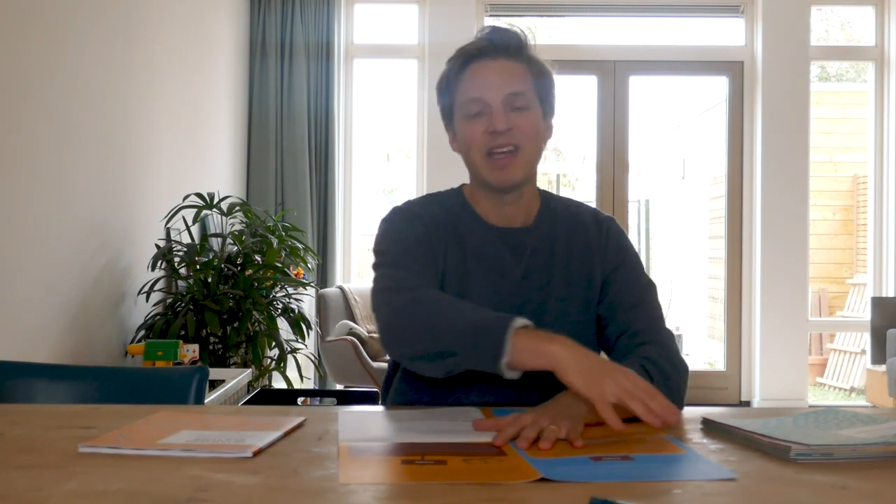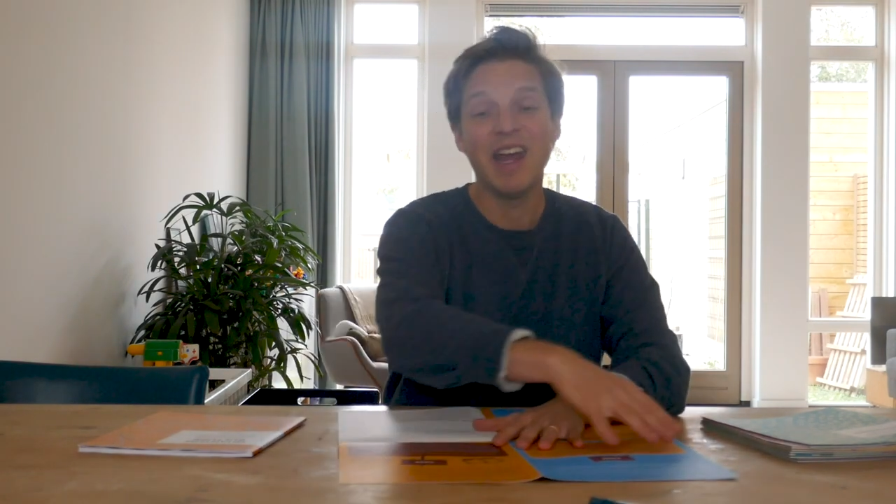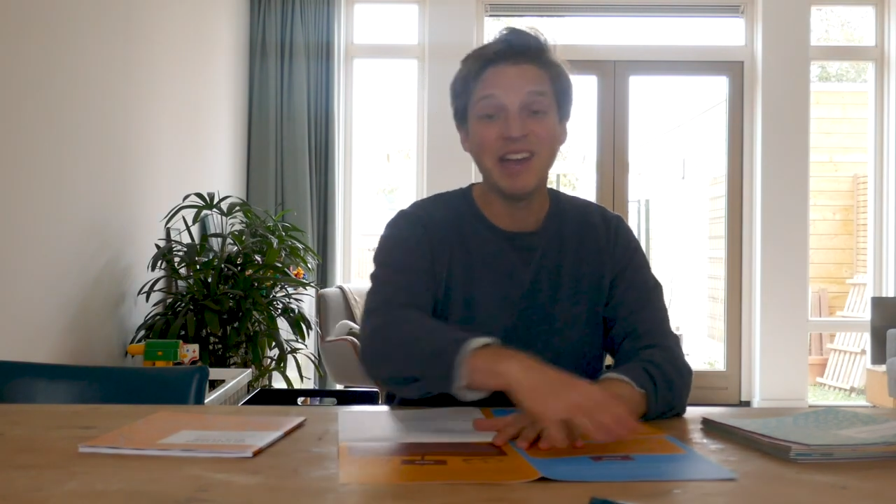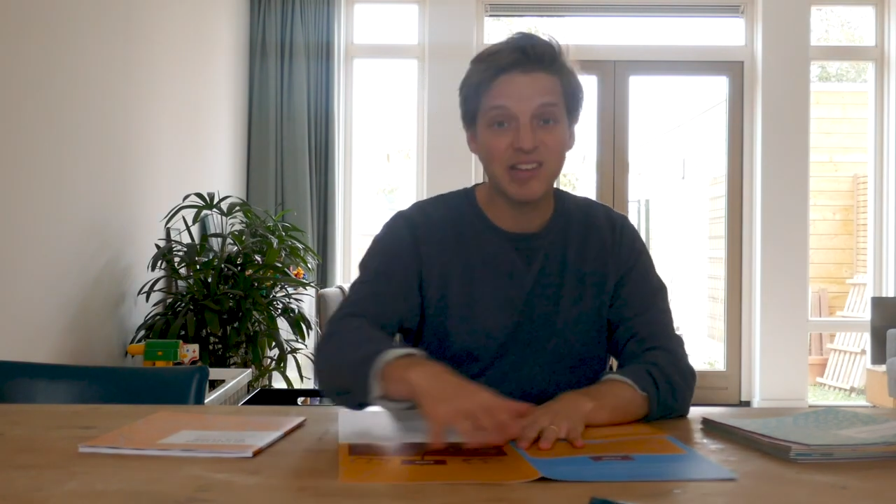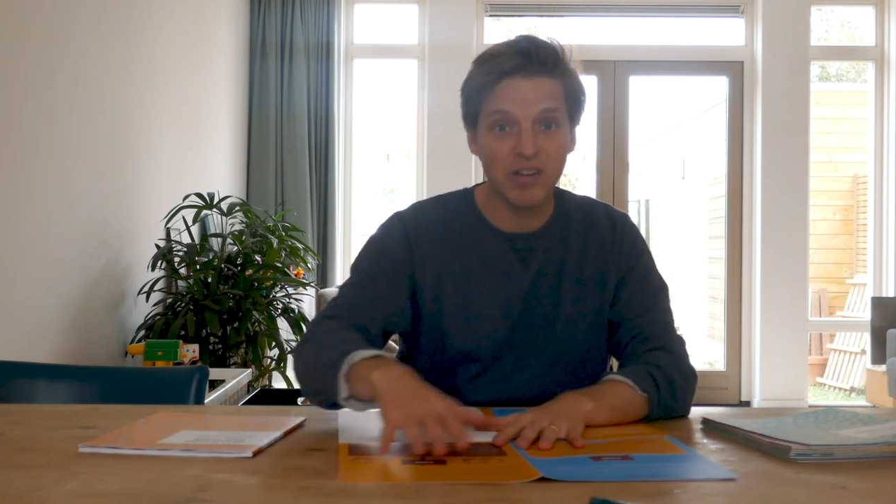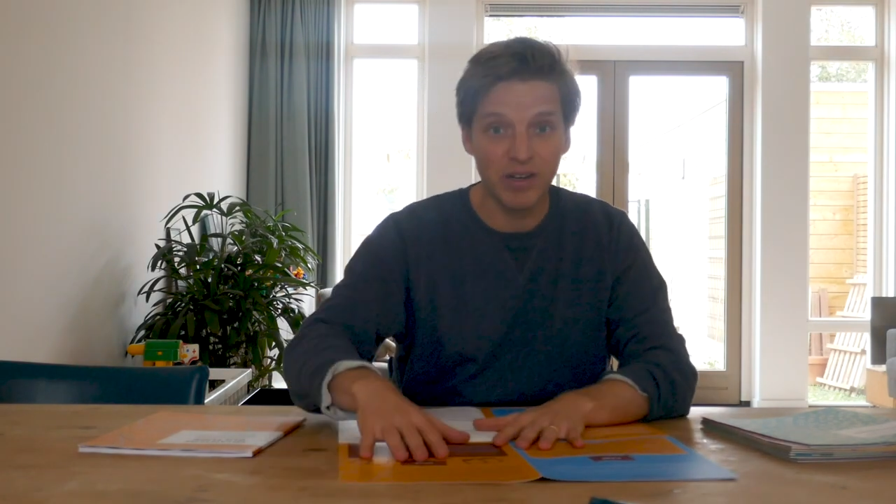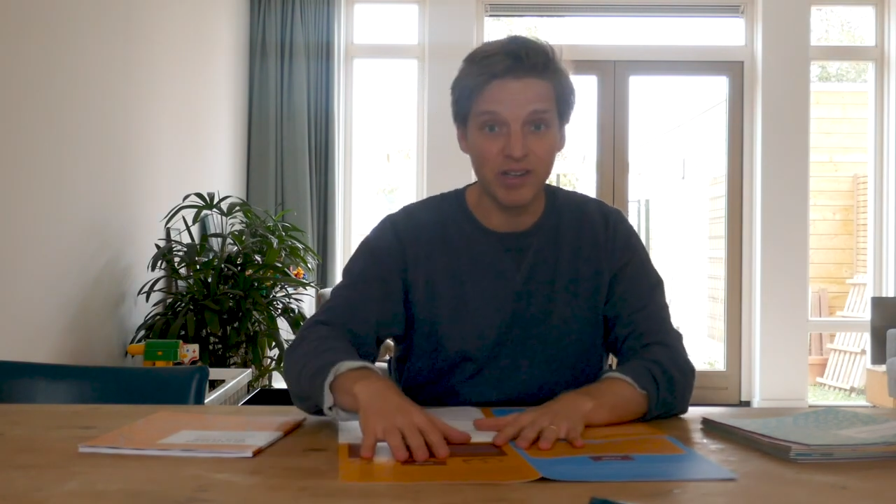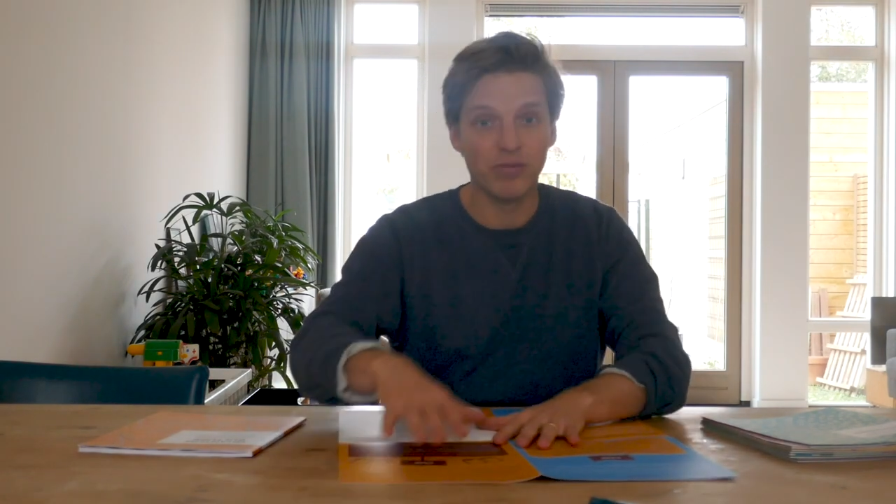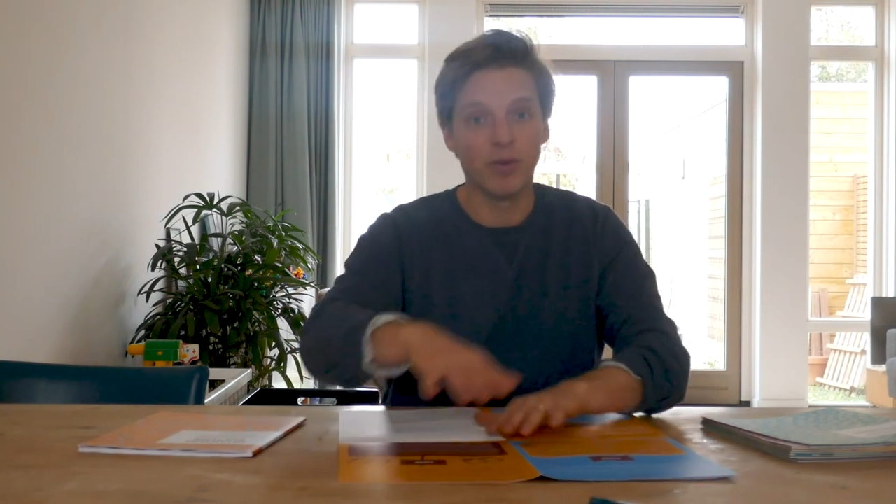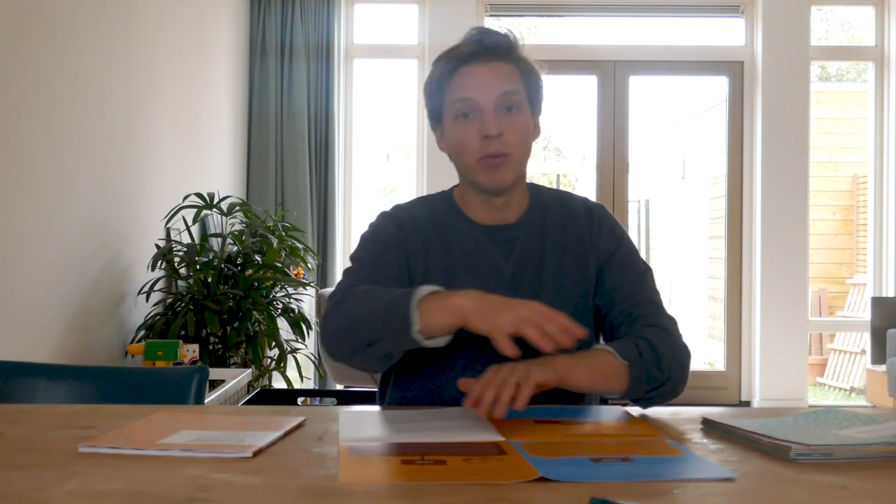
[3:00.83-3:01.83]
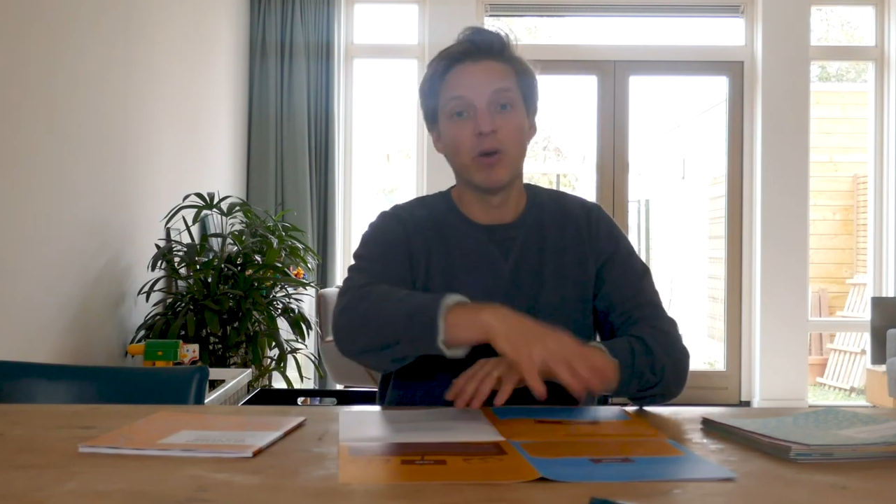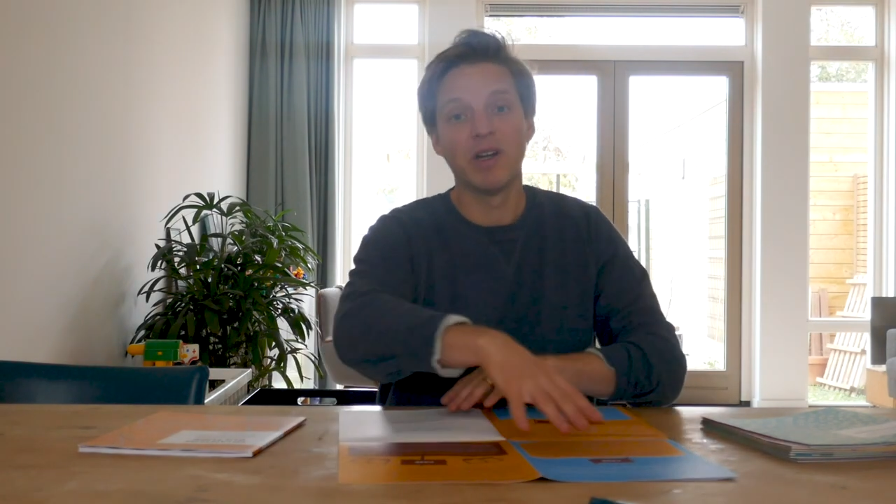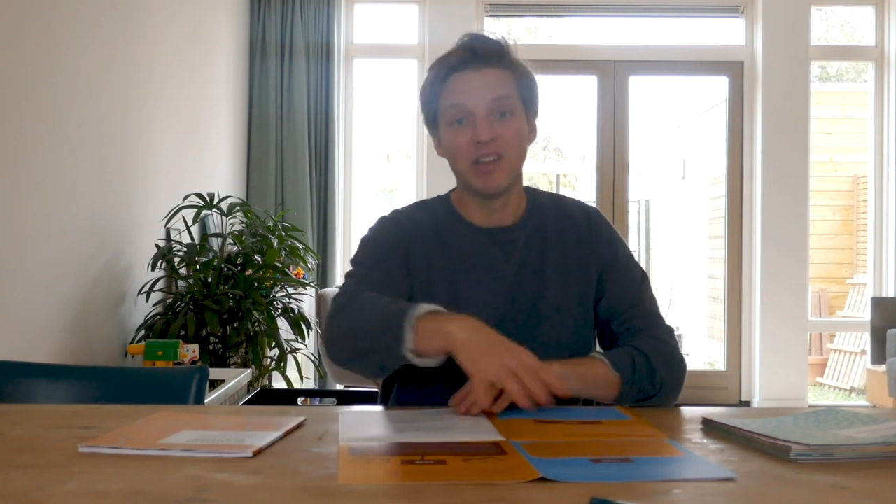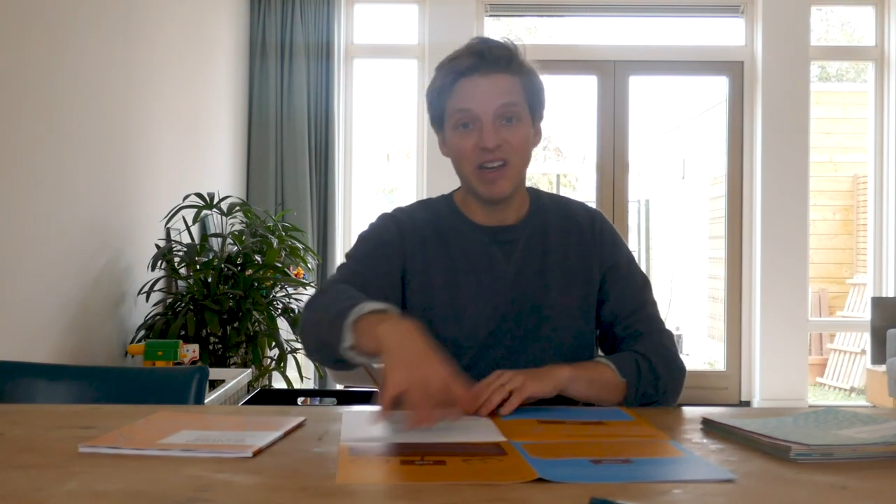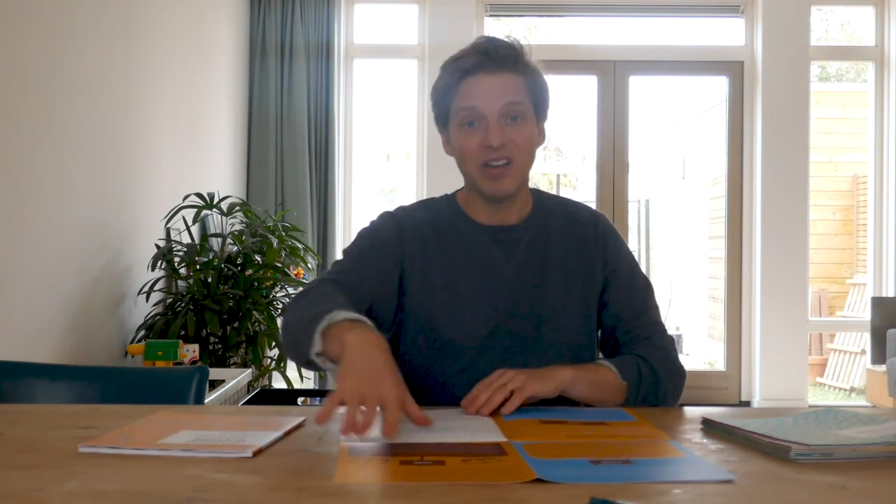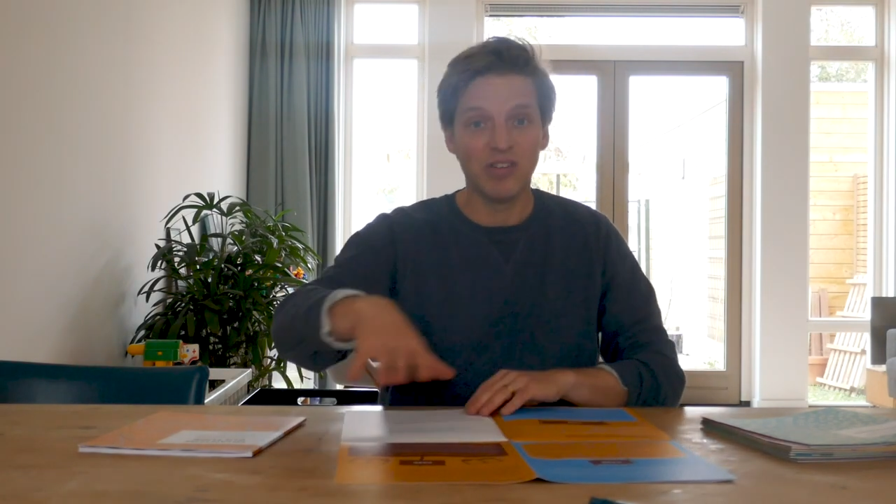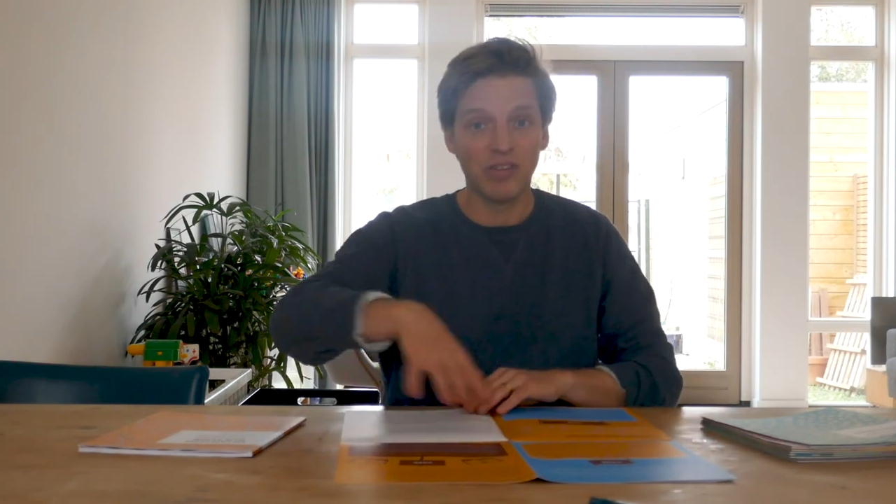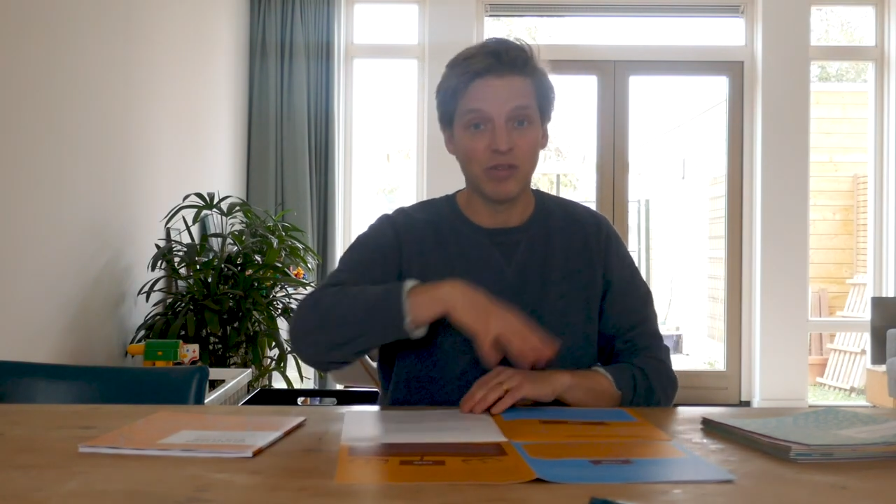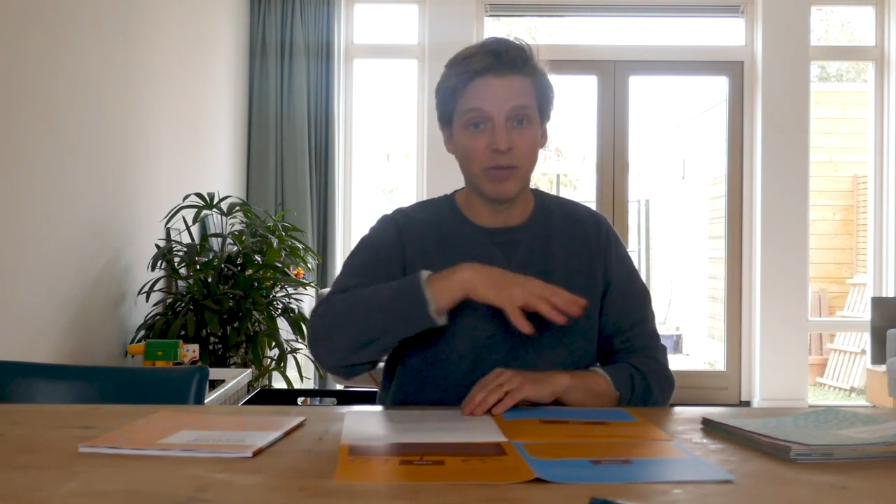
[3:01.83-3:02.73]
case studies from organizations